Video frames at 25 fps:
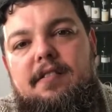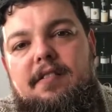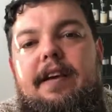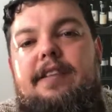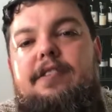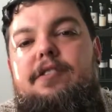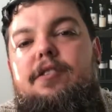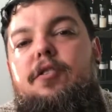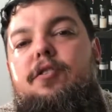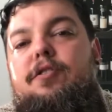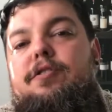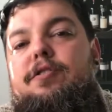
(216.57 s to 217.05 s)
He
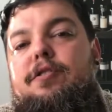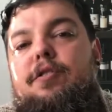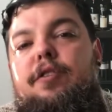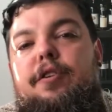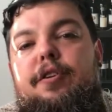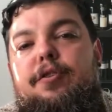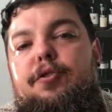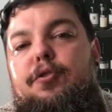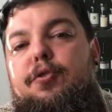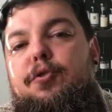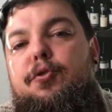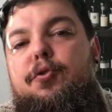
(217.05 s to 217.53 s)
is also
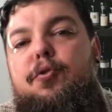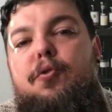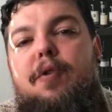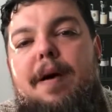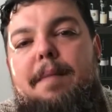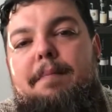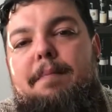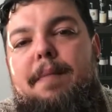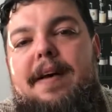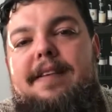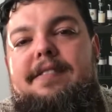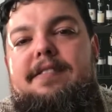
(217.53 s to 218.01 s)
a true
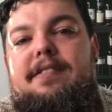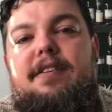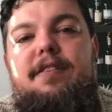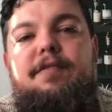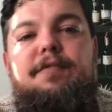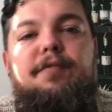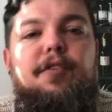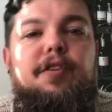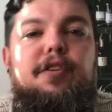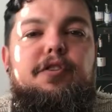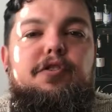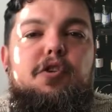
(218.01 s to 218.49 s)
ambassador
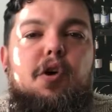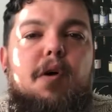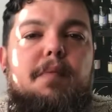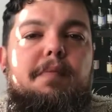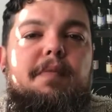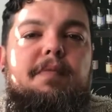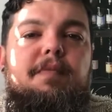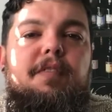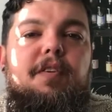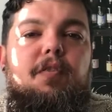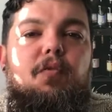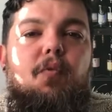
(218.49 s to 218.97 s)
for the
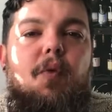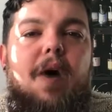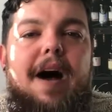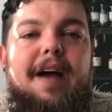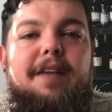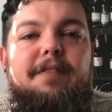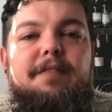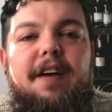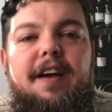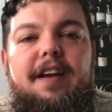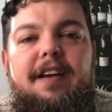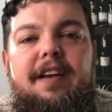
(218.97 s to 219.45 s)
Durbanville
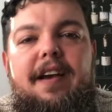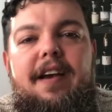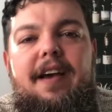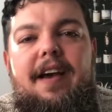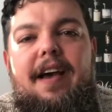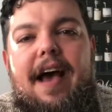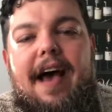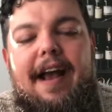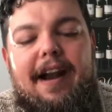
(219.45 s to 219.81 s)
wine valley,